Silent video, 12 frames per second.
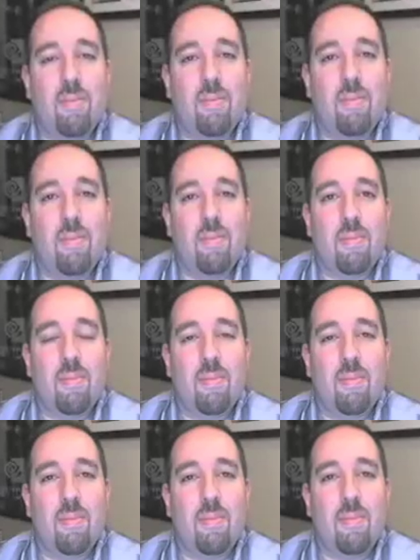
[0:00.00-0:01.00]

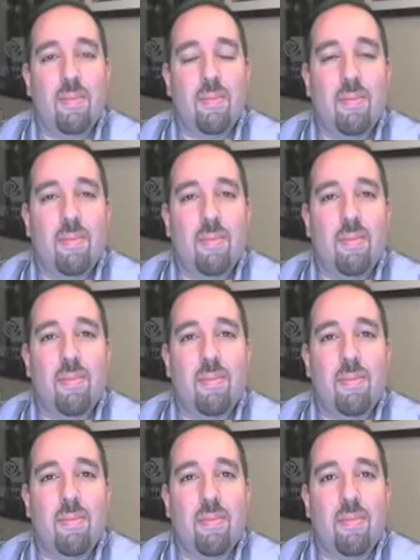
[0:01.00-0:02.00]

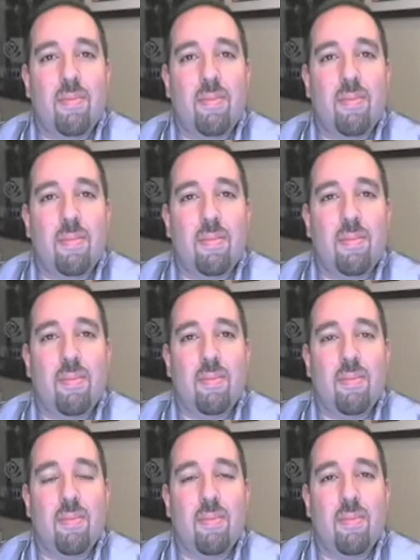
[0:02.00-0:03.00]

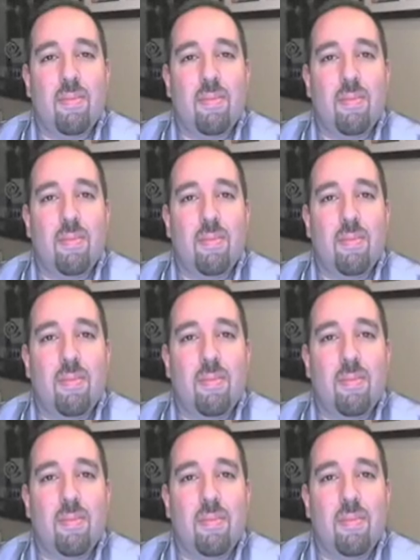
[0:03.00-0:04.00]

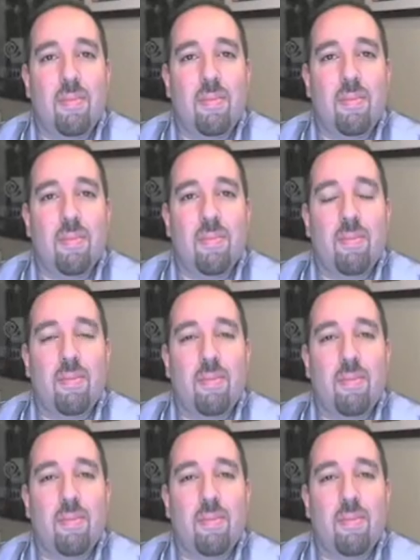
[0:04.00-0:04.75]
No words are spoken by the person on screen.